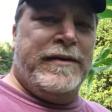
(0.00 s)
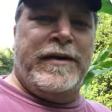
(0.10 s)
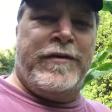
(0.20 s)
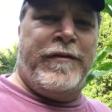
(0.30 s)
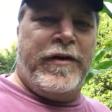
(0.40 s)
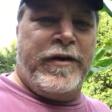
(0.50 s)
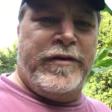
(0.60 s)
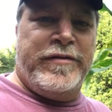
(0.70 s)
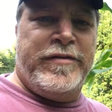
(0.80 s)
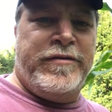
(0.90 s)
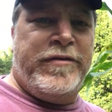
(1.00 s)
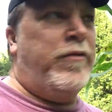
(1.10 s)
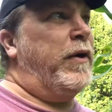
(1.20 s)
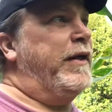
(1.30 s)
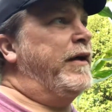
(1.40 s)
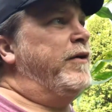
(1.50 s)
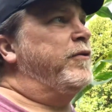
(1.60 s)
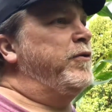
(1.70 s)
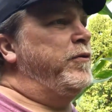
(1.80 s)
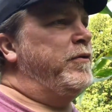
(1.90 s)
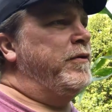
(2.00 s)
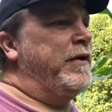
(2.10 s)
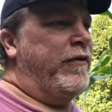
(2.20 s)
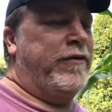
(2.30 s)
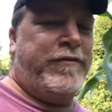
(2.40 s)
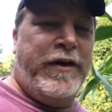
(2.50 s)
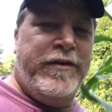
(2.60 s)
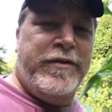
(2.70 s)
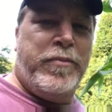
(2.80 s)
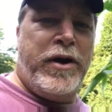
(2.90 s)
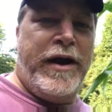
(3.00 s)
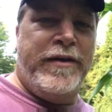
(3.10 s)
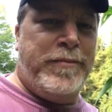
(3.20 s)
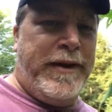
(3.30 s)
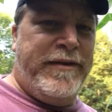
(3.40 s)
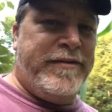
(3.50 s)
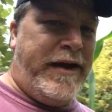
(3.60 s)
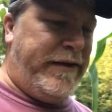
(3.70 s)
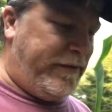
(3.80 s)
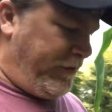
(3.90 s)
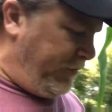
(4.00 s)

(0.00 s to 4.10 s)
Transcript: as far as the way they grew. I was very surprised by the size of the